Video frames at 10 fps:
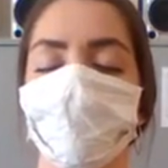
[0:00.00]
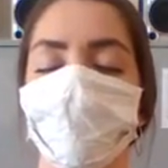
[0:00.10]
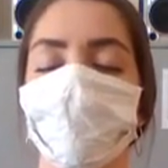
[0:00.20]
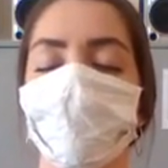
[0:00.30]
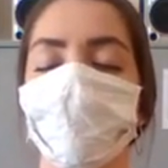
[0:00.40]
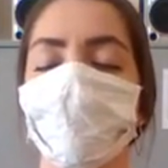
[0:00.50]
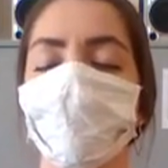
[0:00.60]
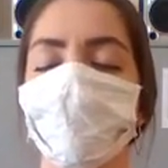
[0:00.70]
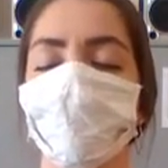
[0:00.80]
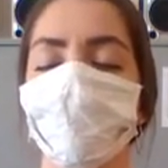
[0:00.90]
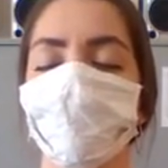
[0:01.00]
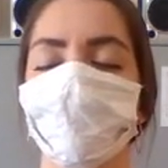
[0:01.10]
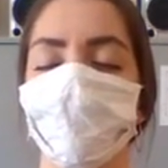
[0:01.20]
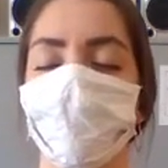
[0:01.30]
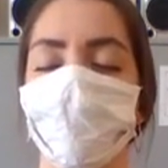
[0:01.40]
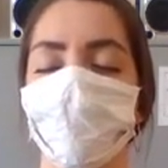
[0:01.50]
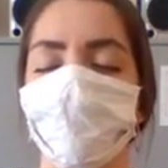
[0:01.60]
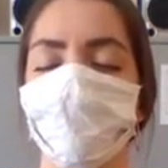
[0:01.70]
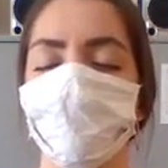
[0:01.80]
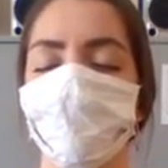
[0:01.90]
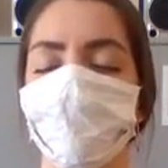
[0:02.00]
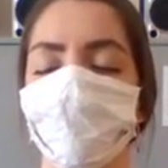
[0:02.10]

bring all of your focus,